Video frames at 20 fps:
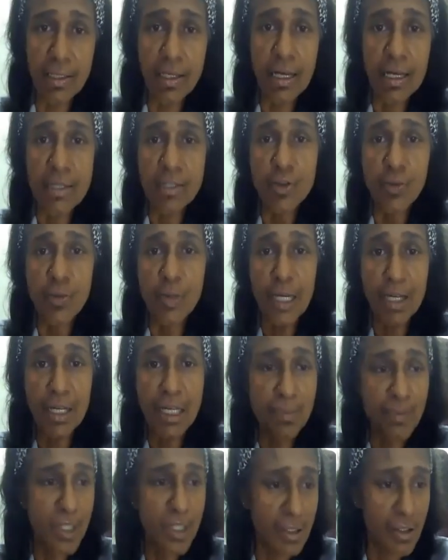It has to be
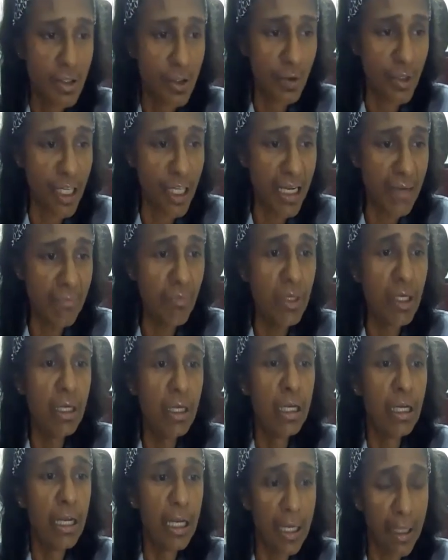adapted to them,
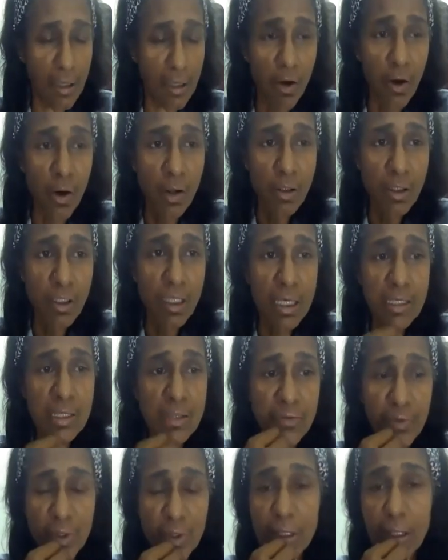and all this
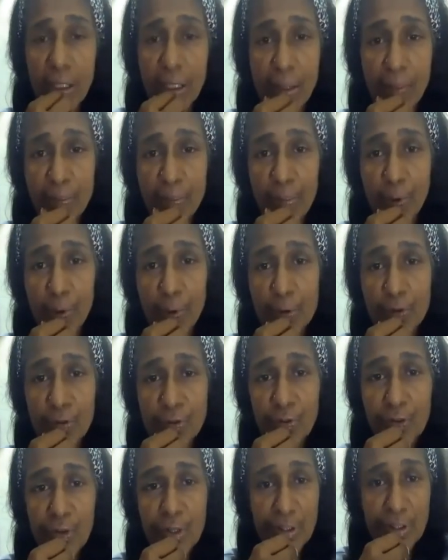will improve
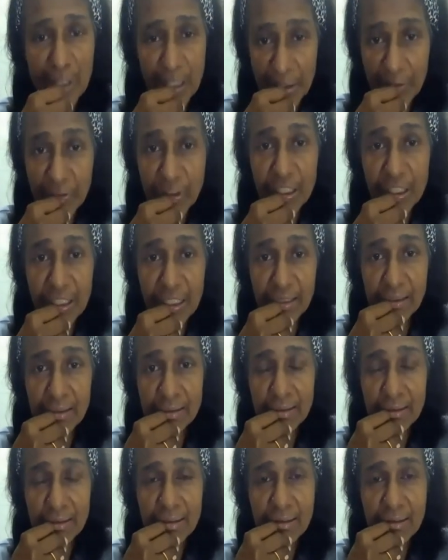their reading.